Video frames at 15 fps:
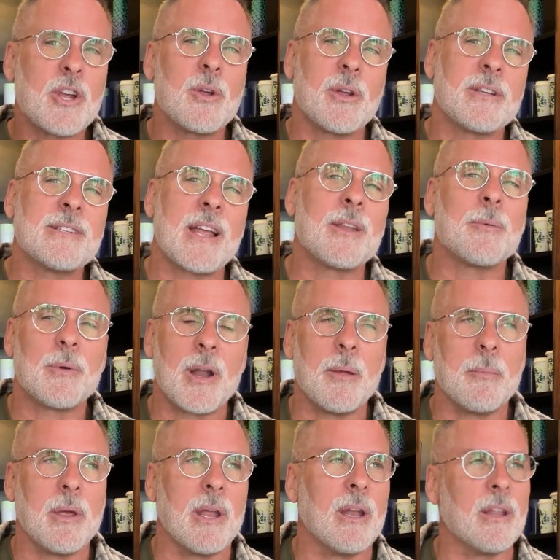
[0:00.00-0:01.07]
I'll show you exactly what
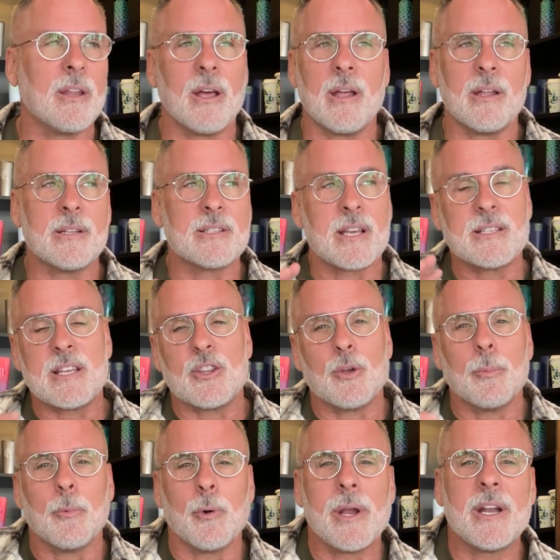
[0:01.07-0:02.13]
I mean. But it's like I said,
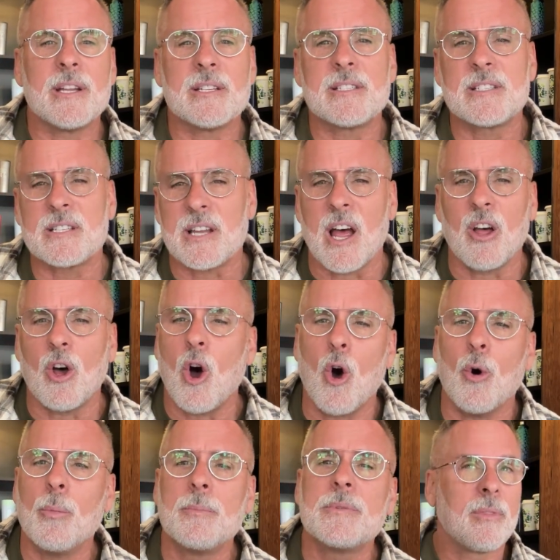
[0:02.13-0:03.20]
the marina style
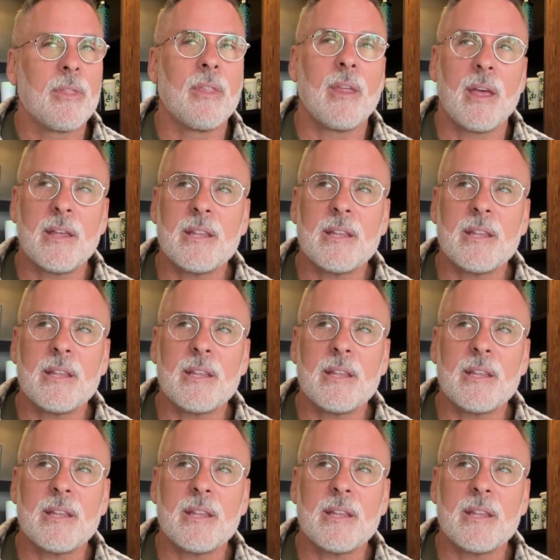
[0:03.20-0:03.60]
home,